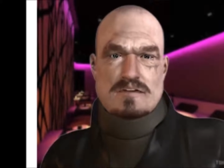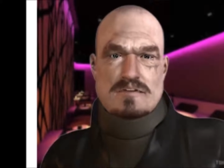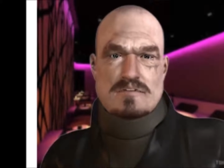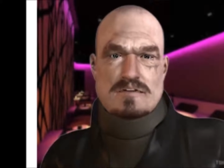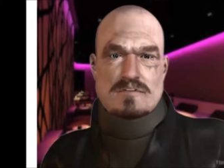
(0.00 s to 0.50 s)

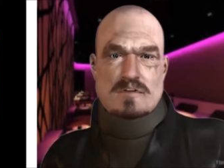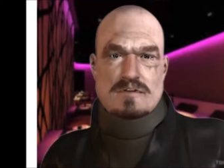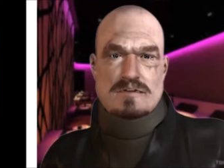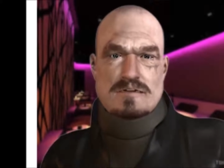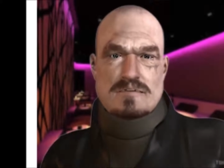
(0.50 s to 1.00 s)
silver
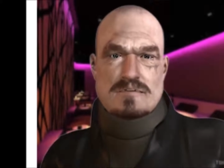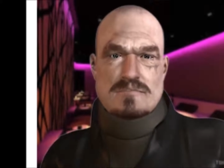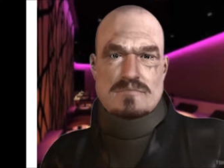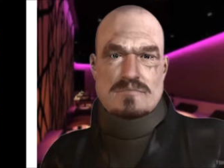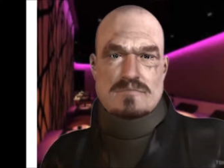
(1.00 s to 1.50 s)

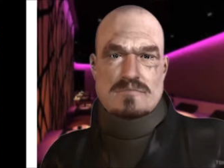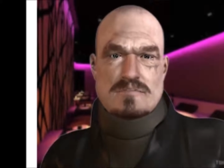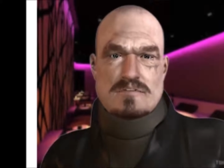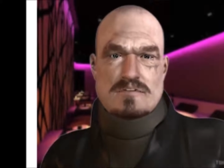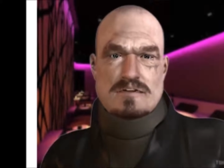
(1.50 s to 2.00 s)
martini,
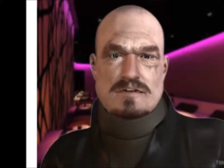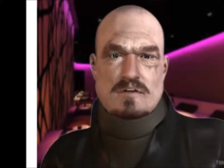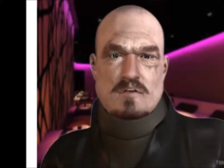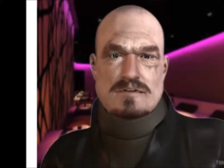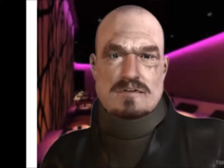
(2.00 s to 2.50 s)

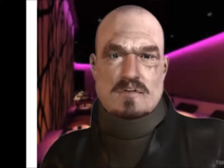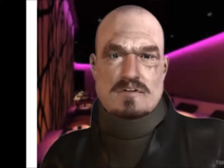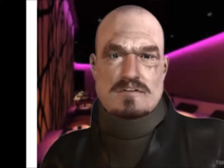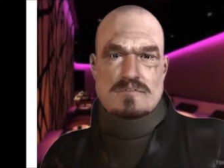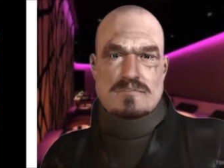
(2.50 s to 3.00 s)
2
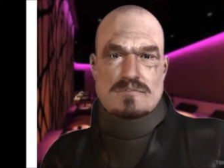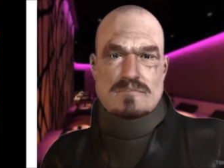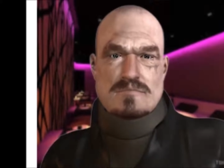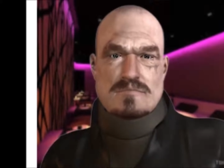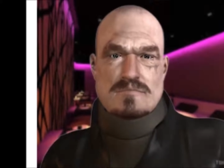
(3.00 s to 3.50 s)
ounces
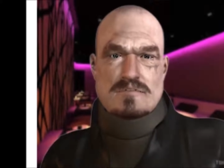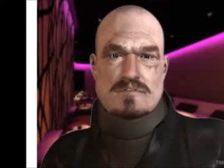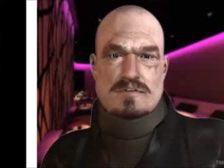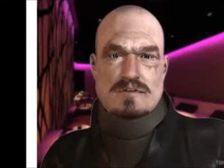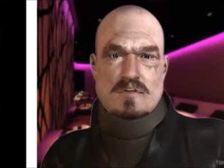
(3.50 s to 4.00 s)
vodka,
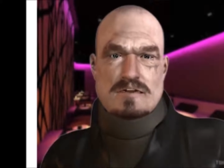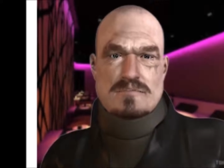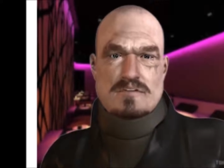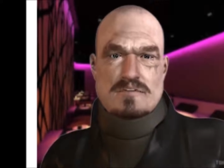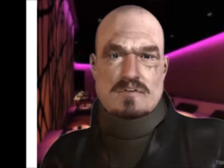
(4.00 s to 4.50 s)

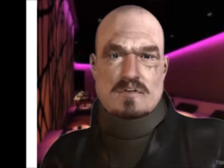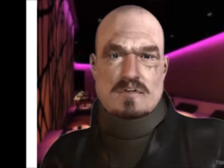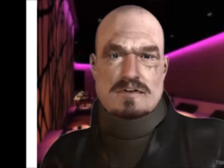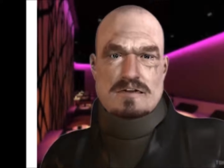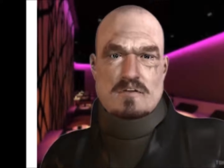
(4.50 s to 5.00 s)
4
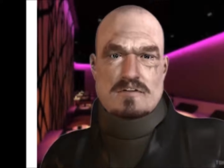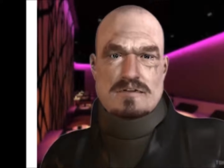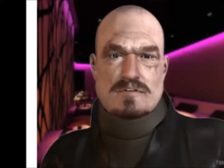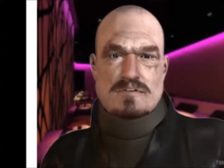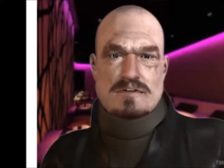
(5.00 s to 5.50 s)
dashes
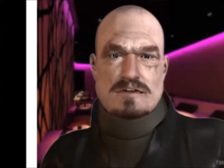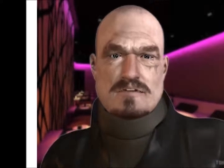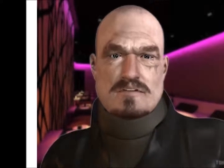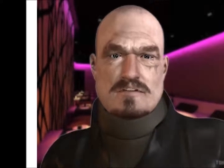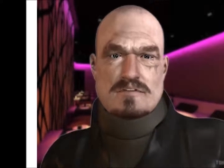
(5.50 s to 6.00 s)
orange
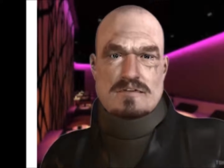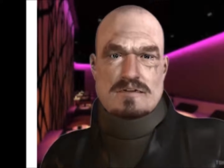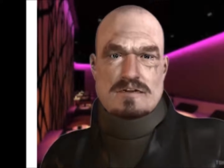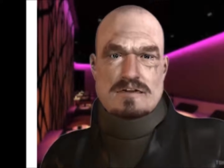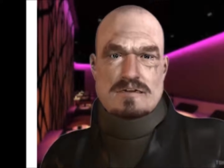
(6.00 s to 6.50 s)
bitters,
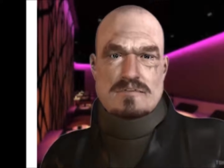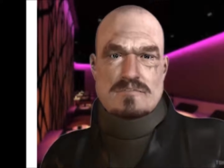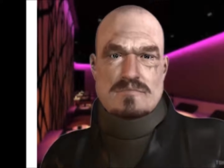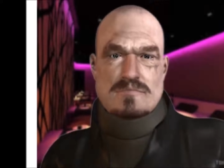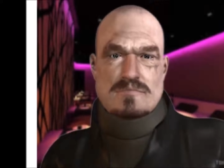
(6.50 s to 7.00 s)

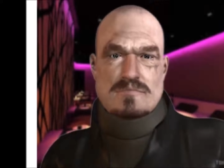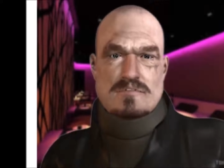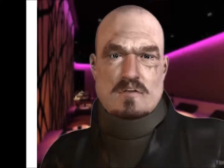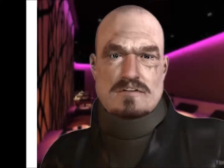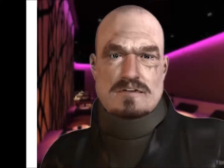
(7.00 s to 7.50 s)

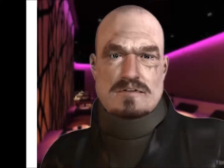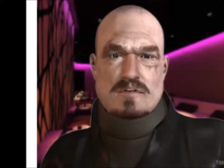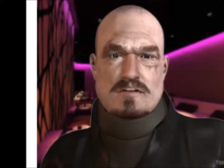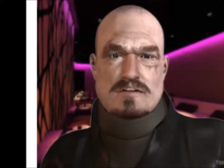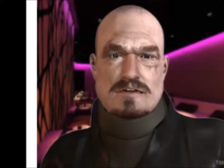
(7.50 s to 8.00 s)
half an
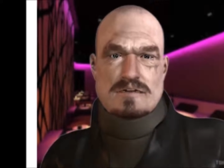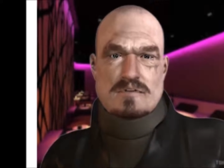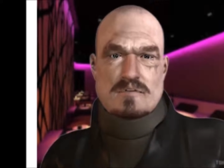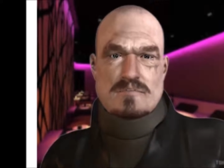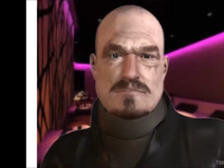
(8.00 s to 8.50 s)
ounce of simple
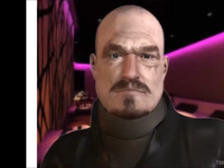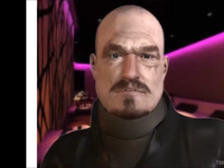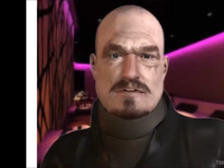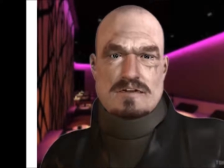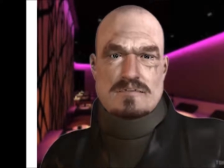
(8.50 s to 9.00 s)

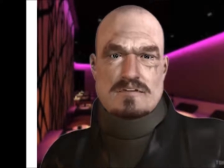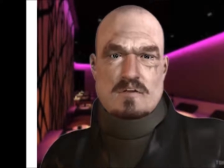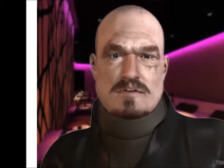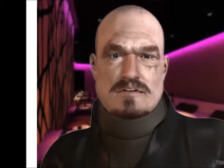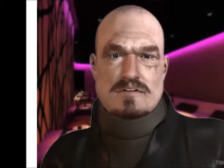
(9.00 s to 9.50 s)
sugar,
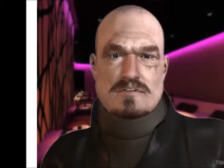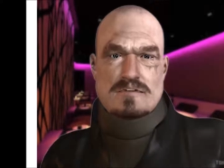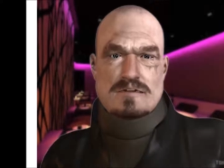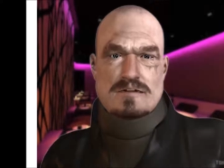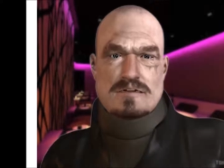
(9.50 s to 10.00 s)
half an
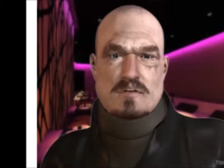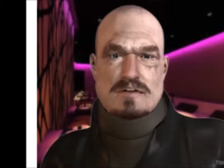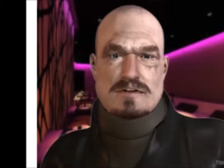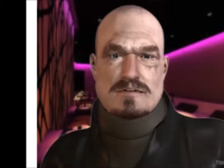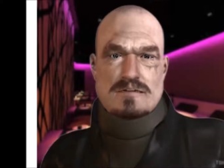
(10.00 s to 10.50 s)
ounce of
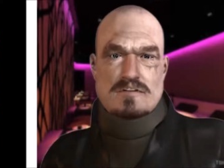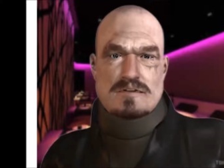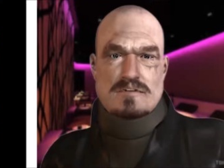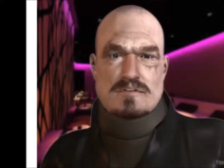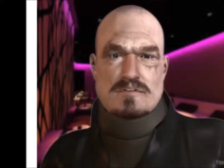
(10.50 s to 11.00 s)
lemon juice.